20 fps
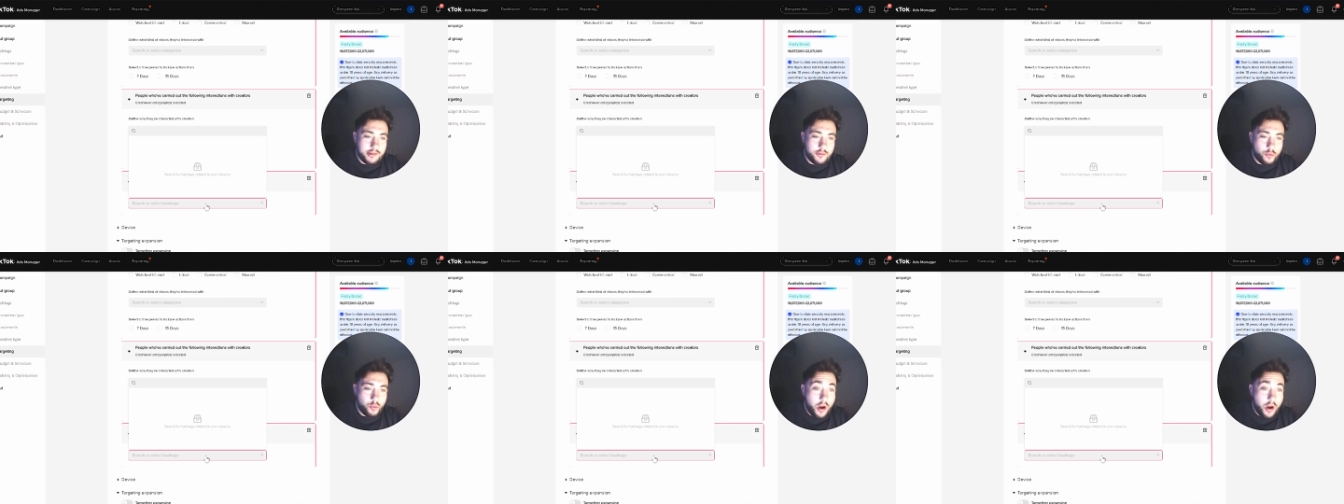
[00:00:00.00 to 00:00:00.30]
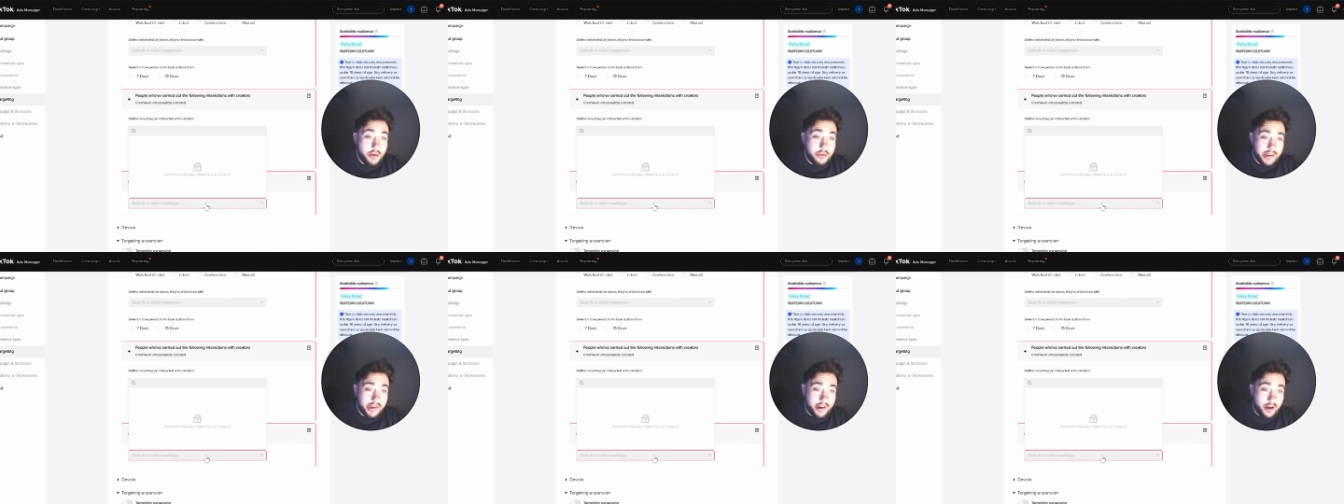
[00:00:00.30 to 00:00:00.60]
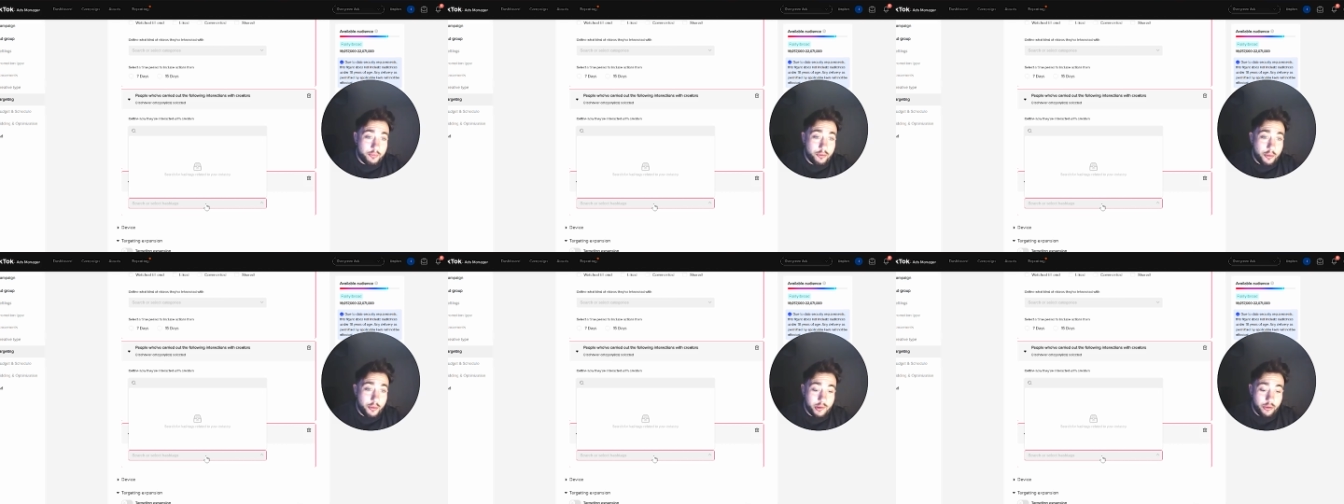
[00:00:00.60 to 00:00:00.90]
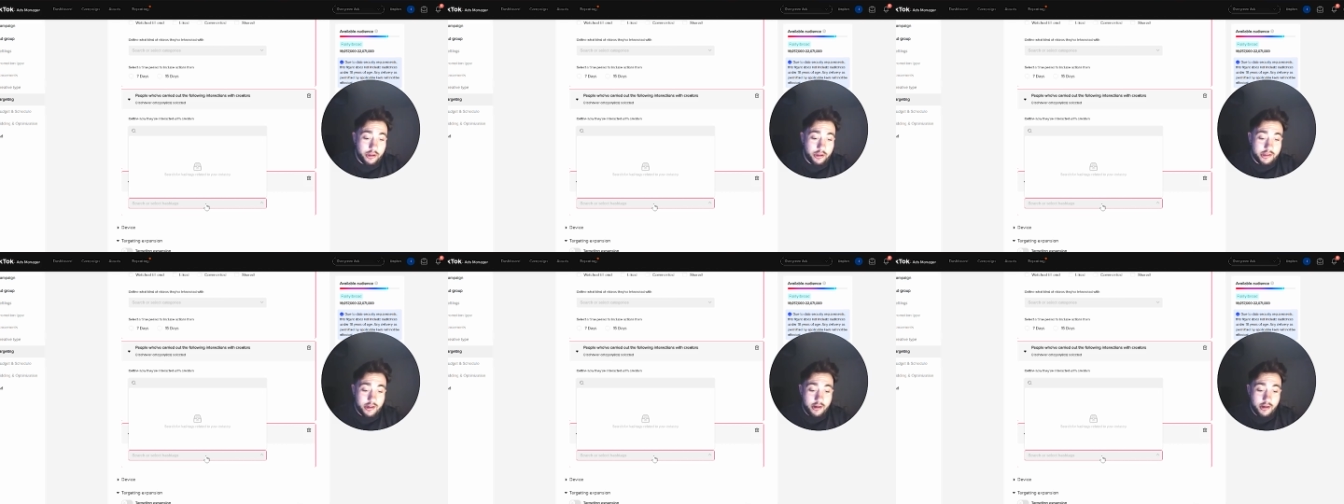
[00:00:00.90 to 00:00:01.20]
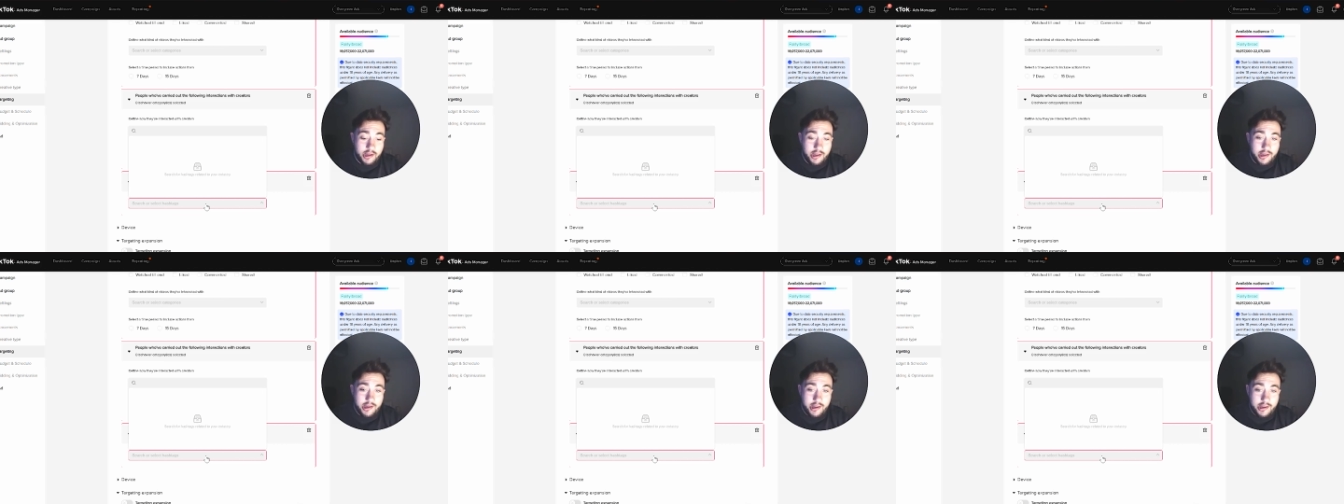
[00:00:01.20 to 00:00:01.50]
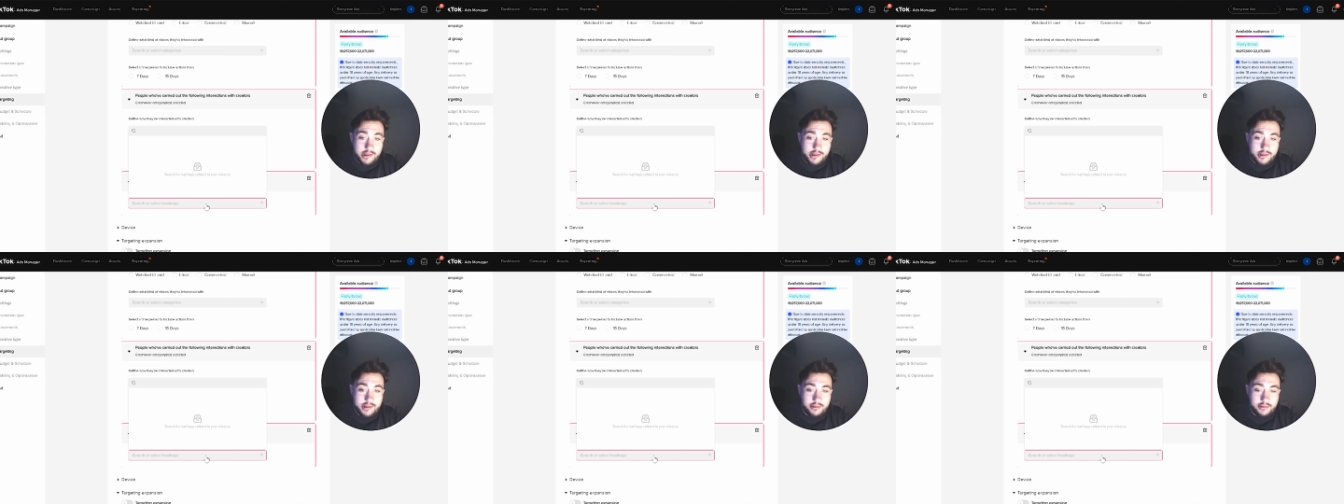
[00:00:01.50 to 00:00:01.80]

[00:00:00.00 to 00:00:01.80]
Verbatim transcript: one thing I probably want to target is